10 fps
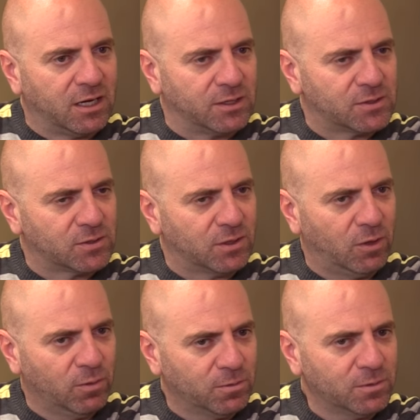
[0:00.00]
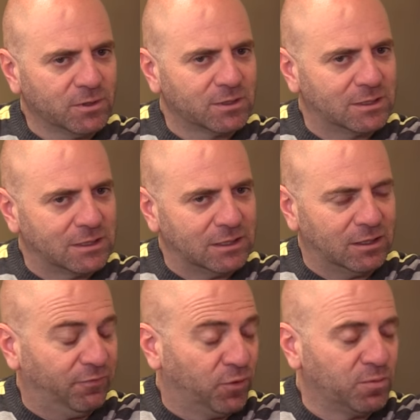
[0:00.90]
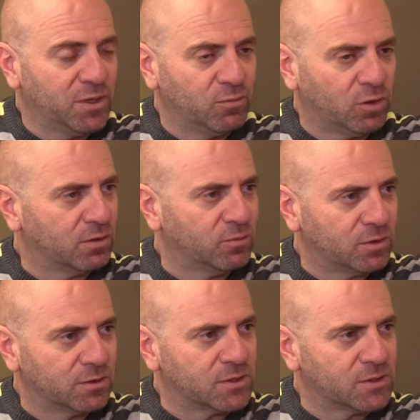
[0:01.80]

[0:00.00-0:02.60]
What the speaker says: And so our work, for me, more and more,